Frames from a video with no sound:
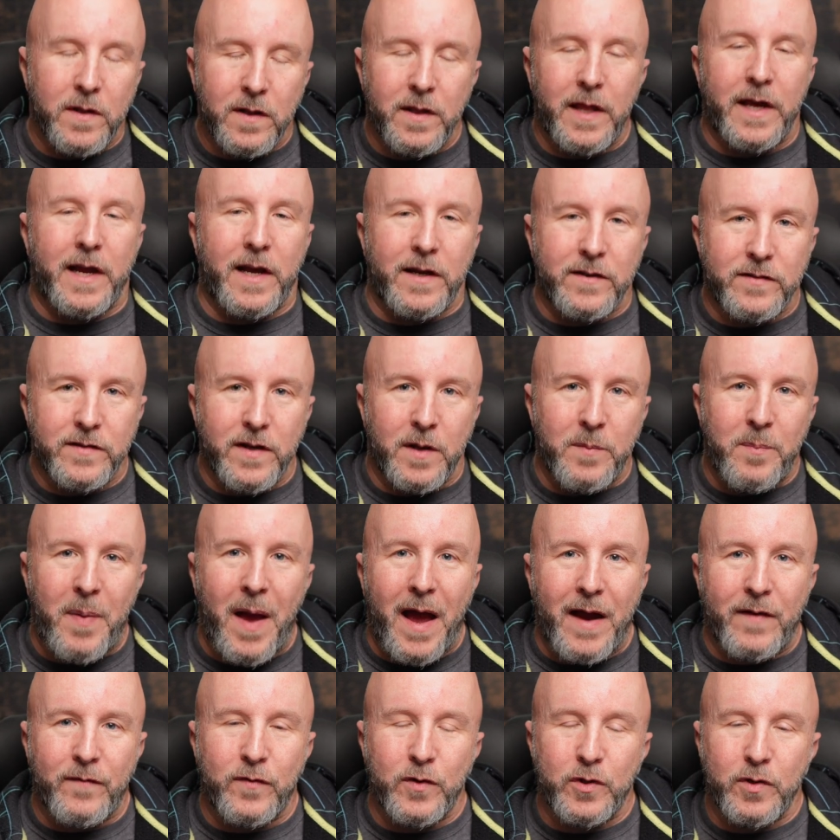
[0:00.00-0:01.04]
like I said,
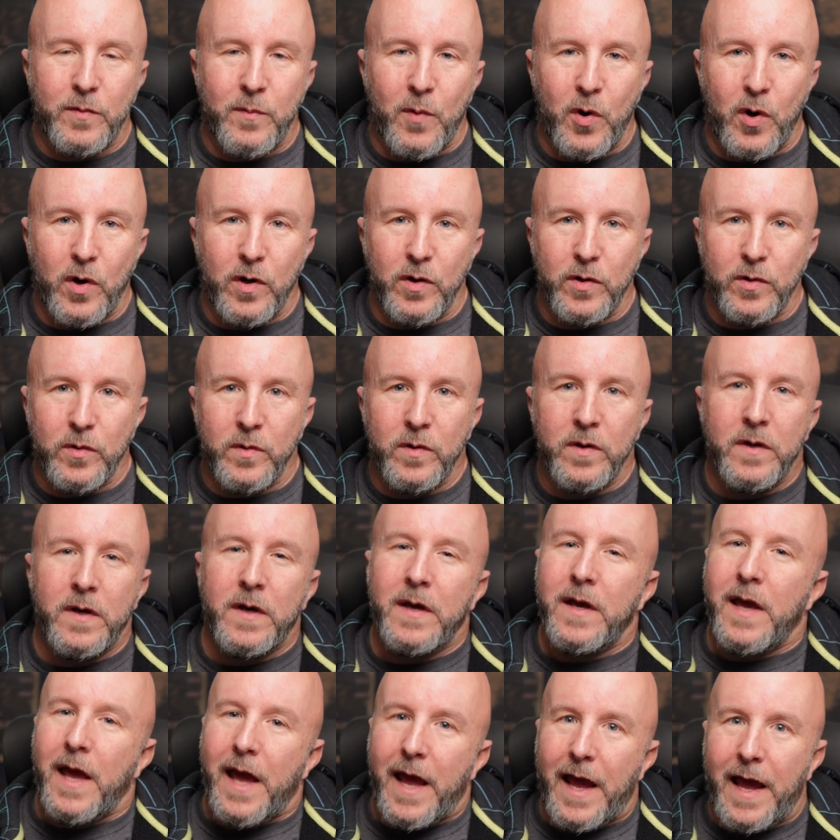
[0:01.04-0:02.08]
pack for tomorrow.
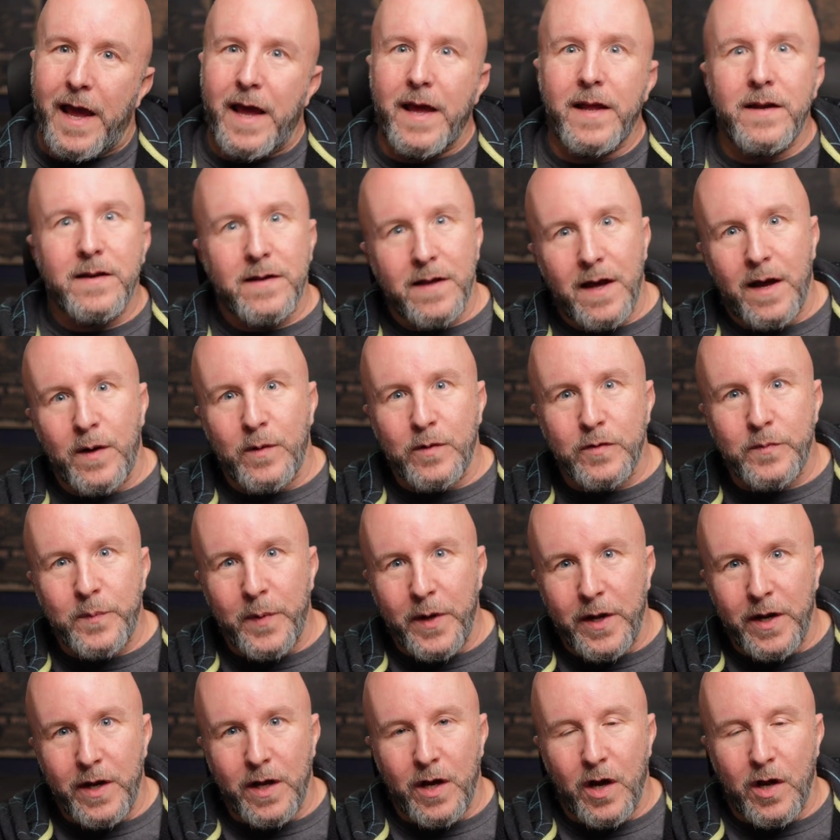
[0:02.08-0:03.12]
And I was
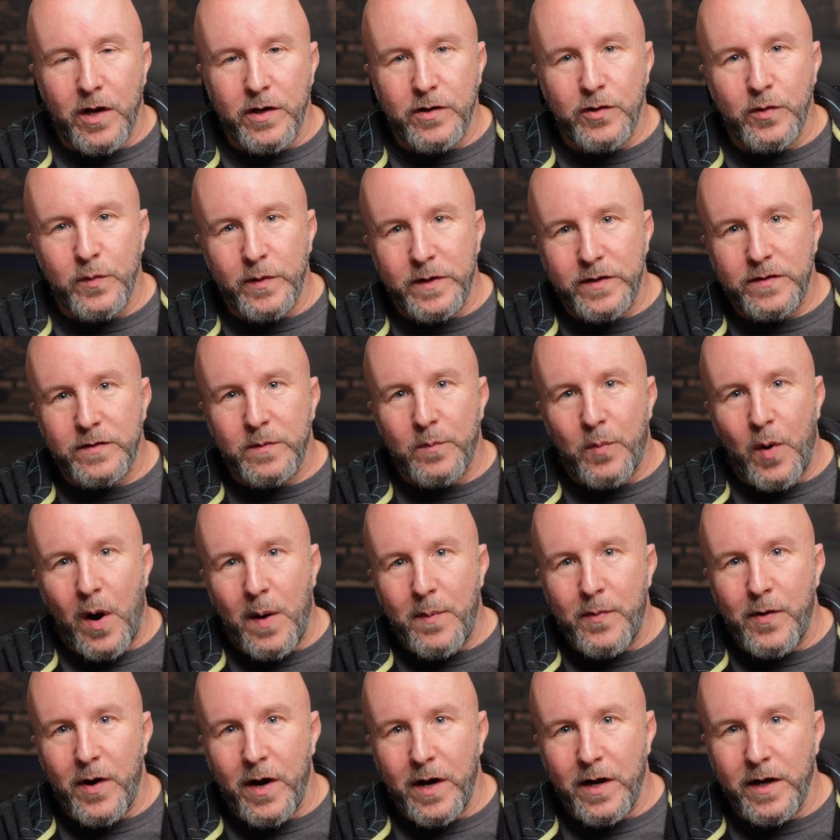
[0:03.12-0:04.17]
planning on doing some
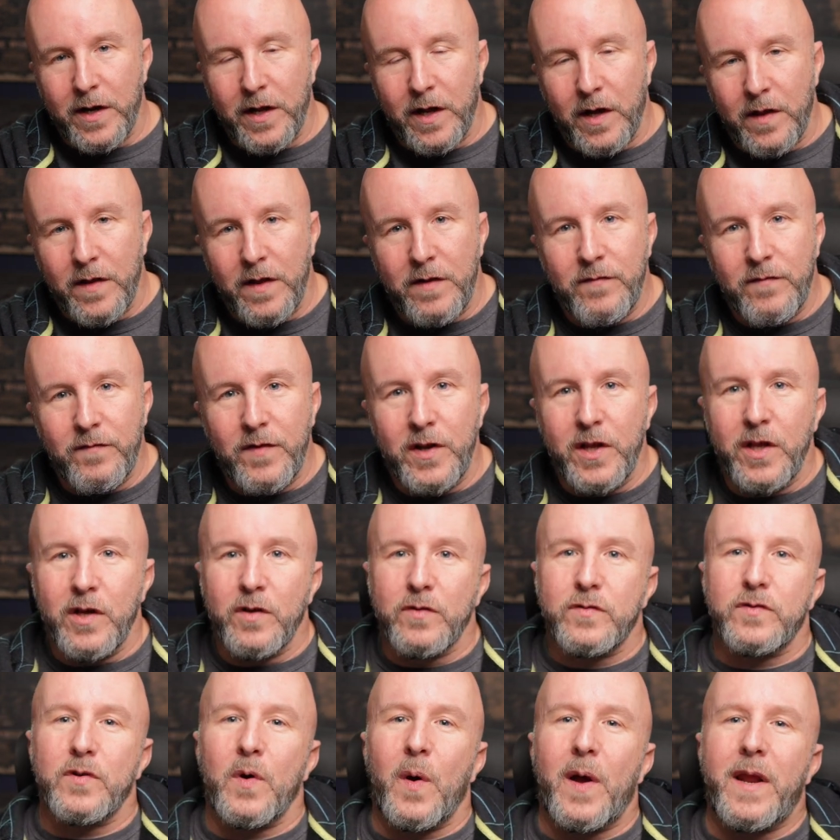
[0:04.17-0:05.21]
proper editing on that video.
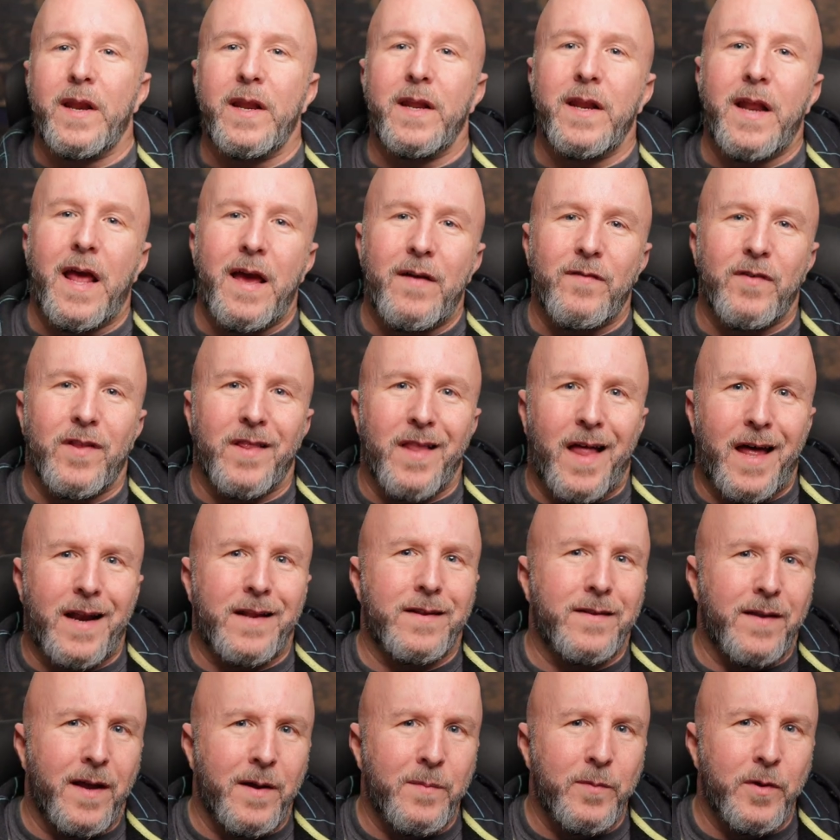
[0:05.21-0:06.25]
So I didn't have a lot
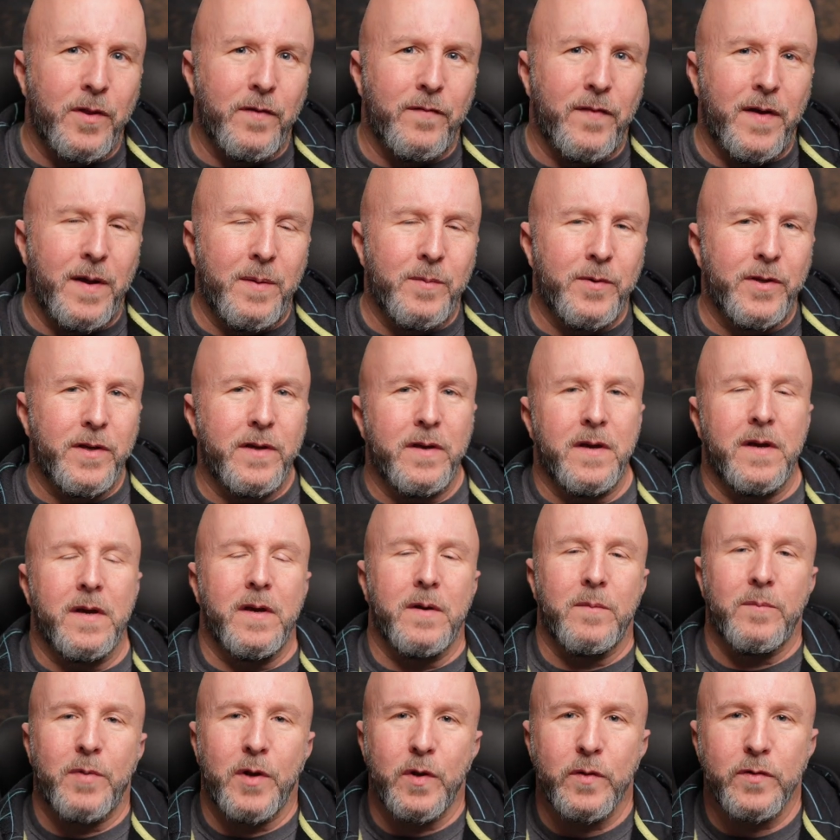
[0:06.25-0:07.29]
of time with the family,
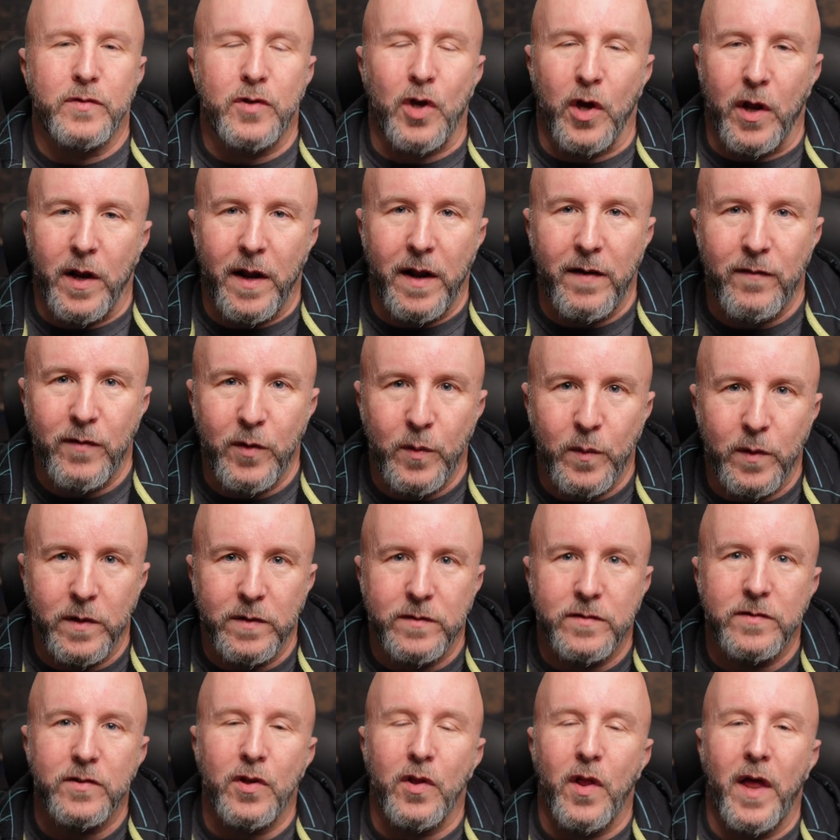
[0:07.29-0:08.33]
but it was good.
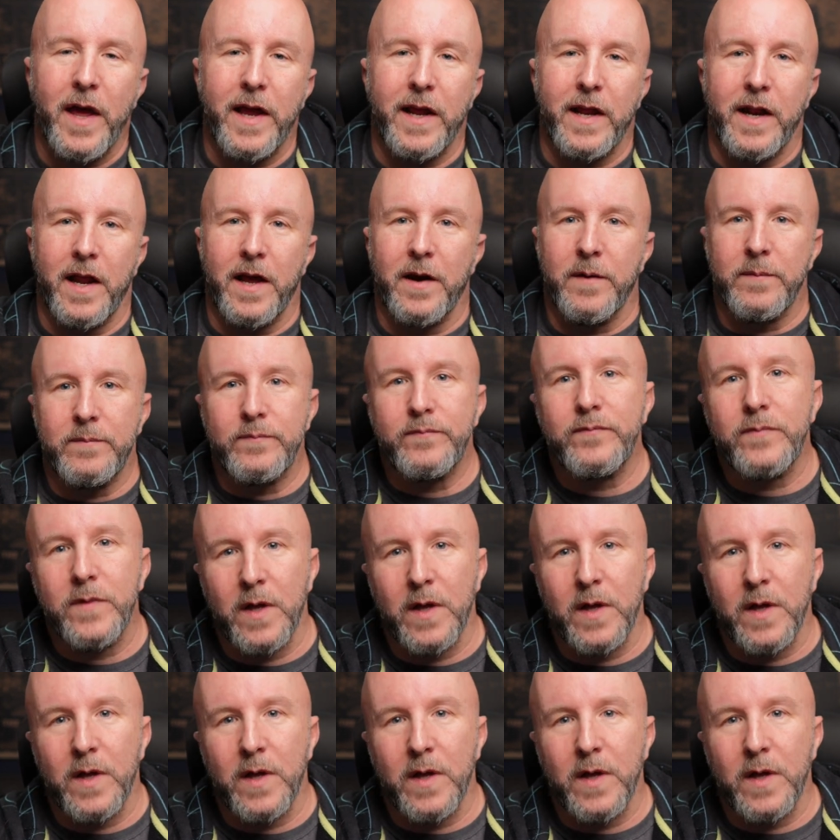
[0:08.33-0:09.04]
Everyone's still hanging out.